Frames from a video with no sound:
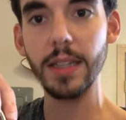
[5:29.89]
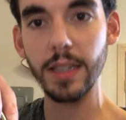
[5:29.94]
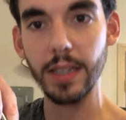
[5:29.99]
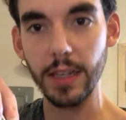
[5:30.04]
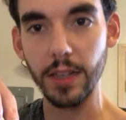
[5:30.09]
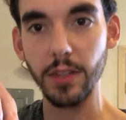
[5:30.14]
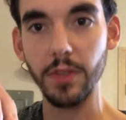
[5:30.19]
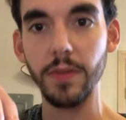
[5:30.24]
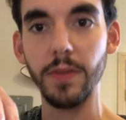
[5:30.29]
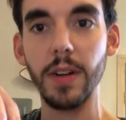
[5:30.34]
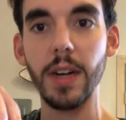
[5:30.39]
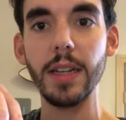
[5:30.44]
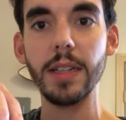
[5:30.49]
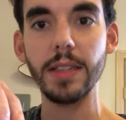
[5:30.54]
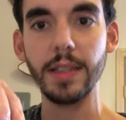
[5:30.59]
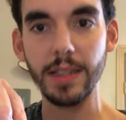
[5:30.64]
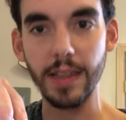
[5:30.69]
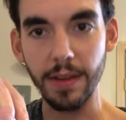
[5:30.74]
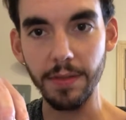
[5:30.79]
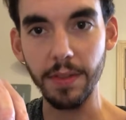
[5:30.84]
6th
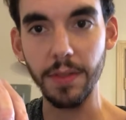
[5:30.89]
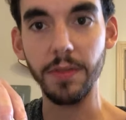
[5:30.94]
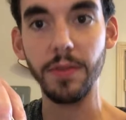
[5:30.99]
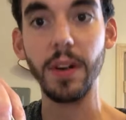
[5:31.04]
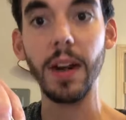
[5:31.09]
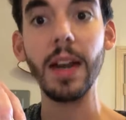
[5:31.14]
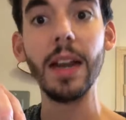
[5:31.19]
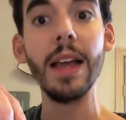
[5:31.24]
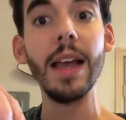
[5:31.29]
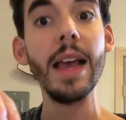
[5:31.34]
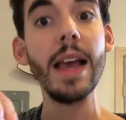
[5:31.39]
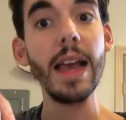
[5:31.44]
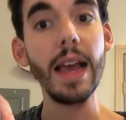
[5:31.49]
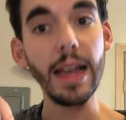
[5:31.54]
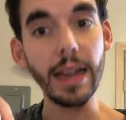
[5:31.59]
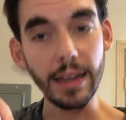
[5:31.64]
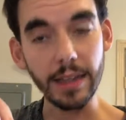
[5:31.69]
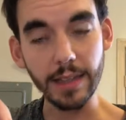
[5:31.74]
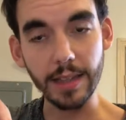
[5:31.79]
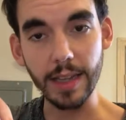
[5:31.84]
fret, 7th fret,
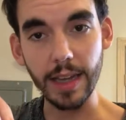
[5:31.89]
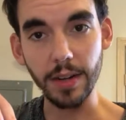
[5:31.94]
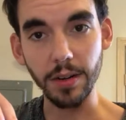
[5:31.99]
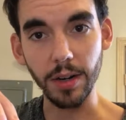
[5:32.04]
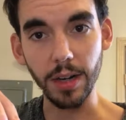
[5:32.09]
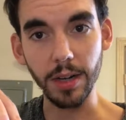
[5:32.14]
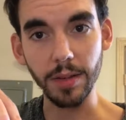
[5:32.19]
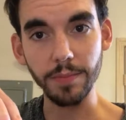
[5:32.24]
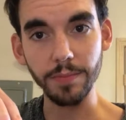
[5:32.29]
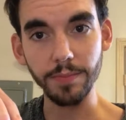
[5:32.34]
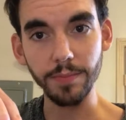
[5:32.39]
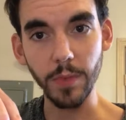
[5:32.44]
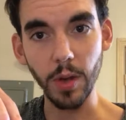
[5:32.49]
and etc.